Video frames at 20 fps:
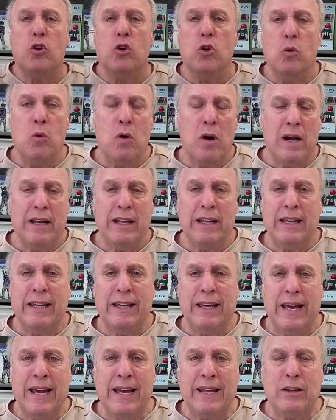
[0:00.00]
You want to
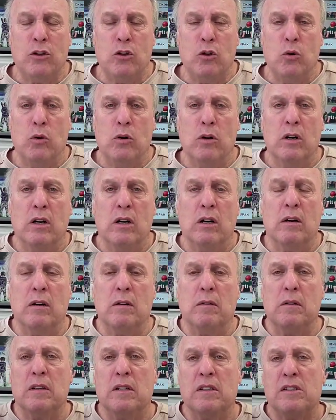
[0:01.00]
get to a
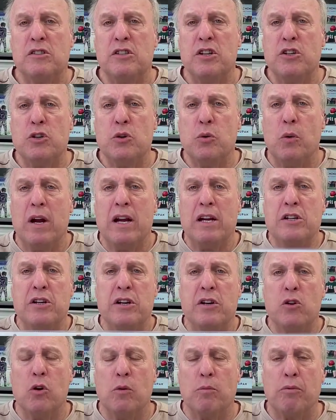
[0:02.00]

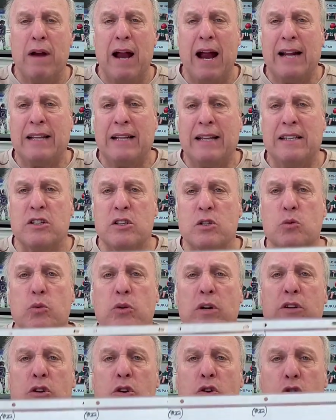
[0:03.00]
situation in your practices
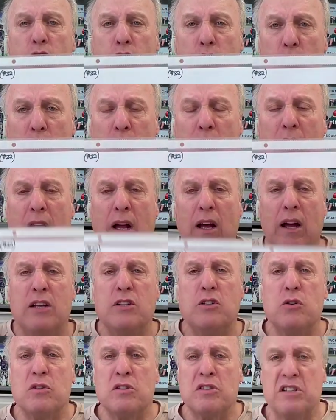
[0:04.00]
where you
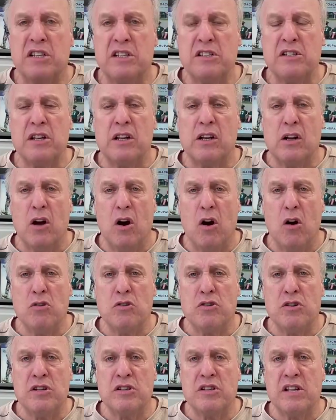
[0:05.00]
utilize your assistant
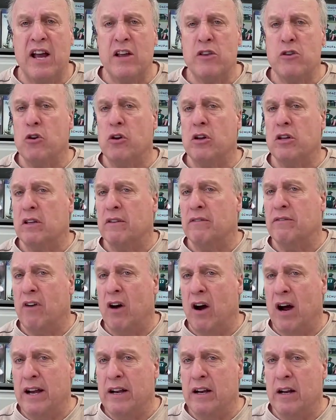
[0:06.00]
coaches and you could
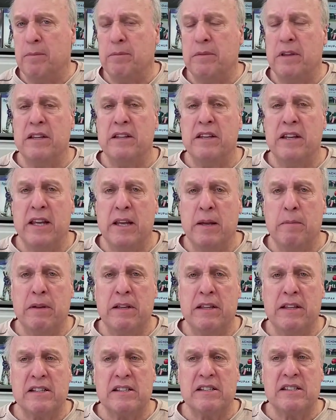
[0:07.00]
divide up the team
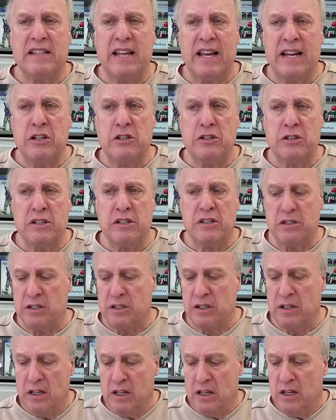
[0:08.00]
into
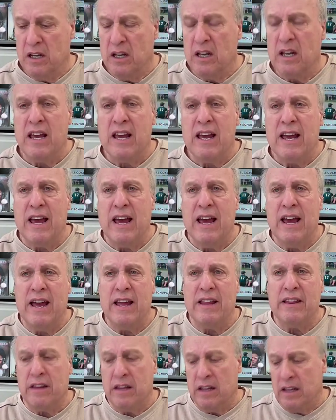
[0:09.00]
stations.
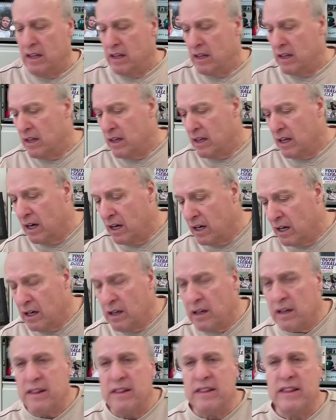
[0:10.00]
And
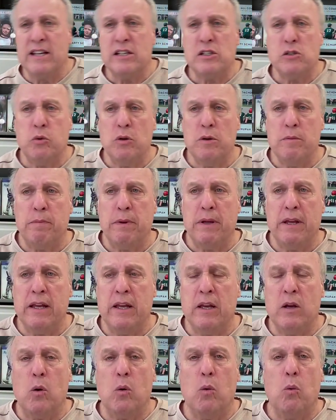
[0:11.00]
this would
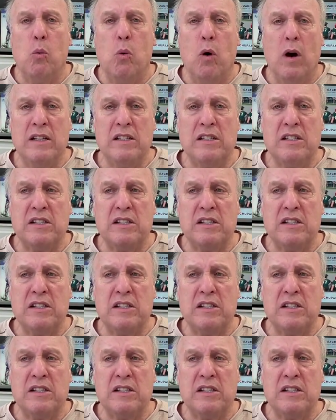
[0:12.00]
be one